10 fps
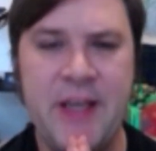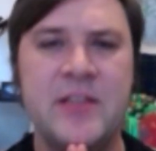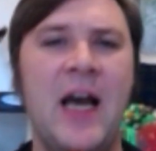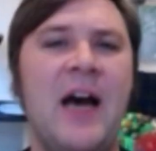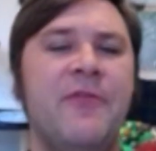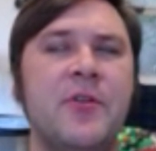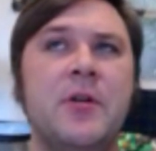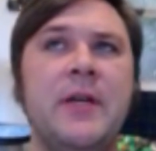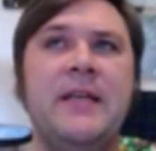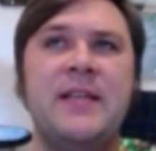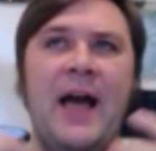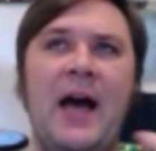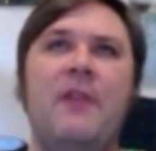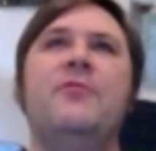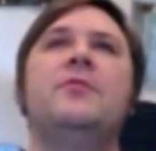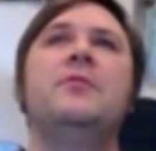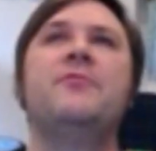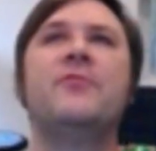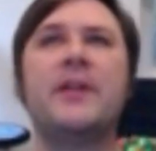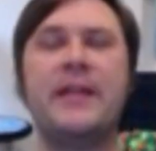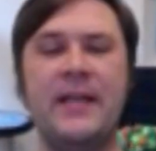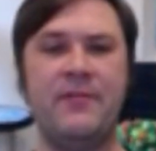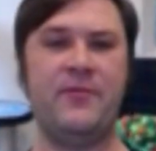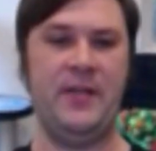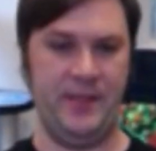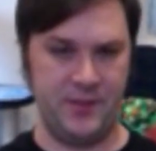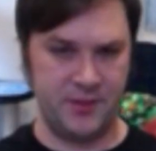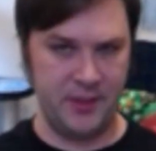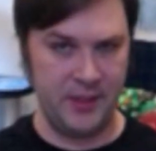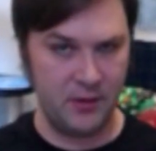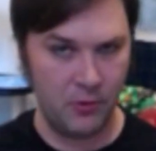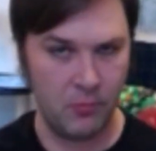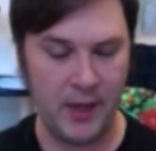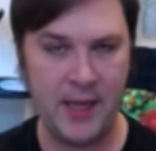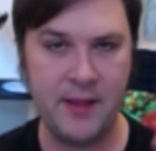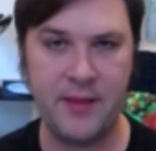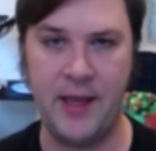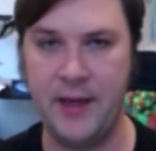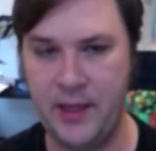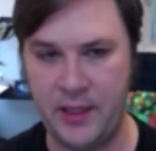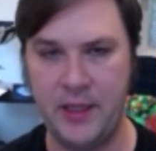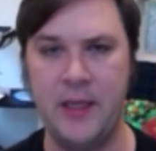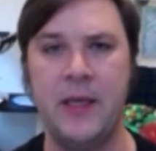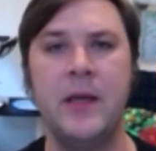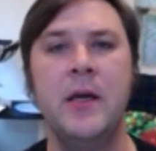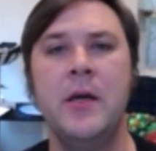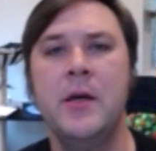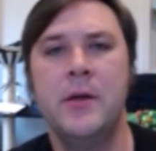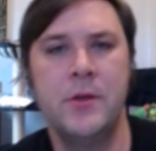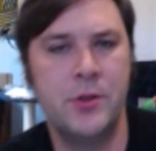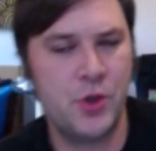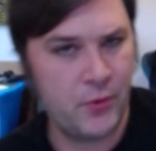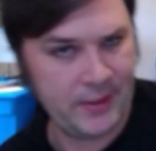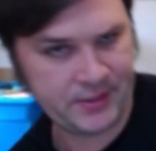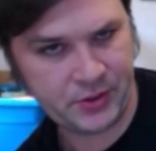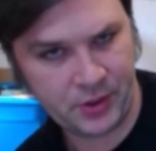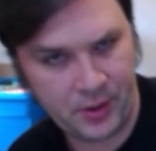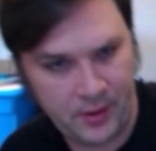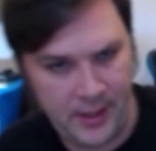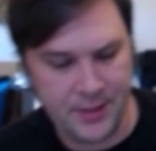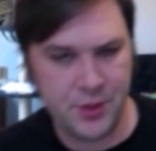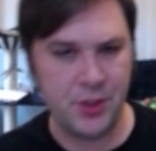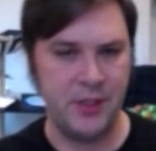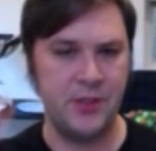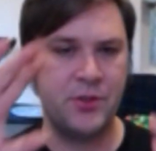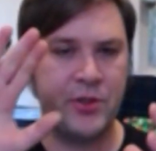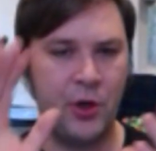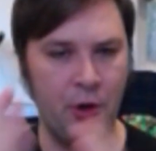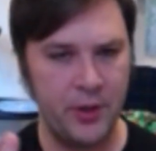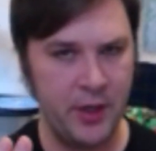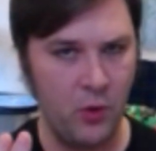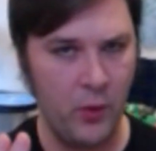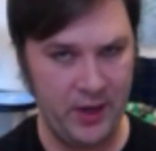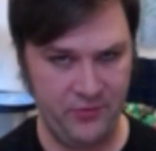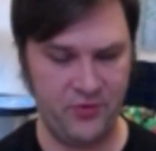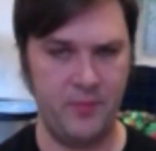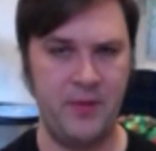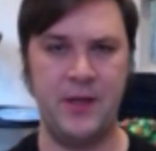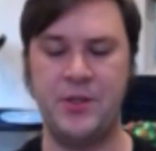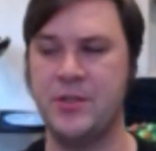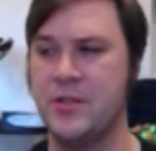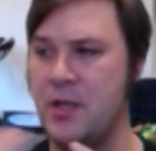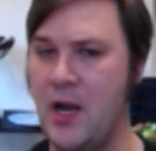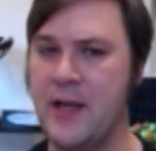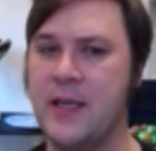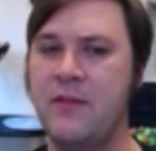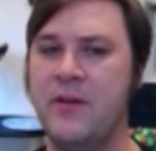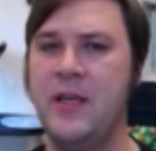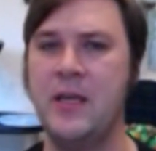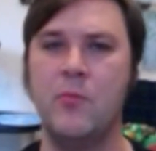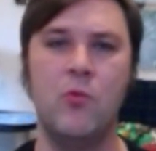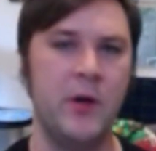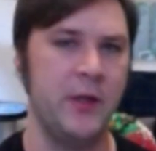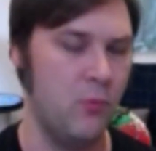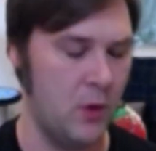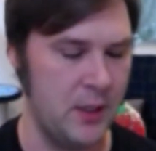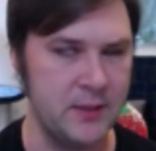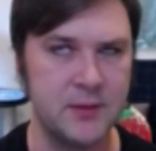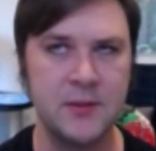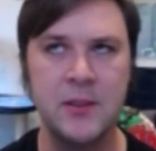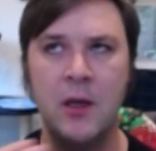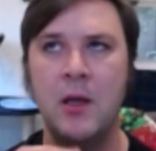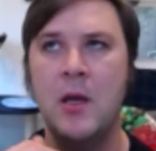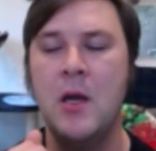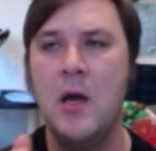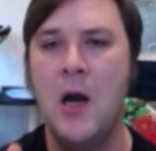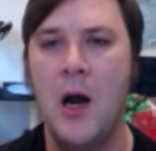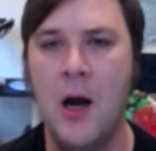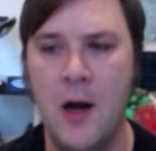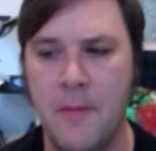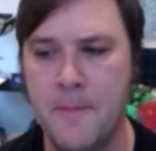after forgiveness in the way that he treats her, and she's turning away from it. She's not giving him what he wants, and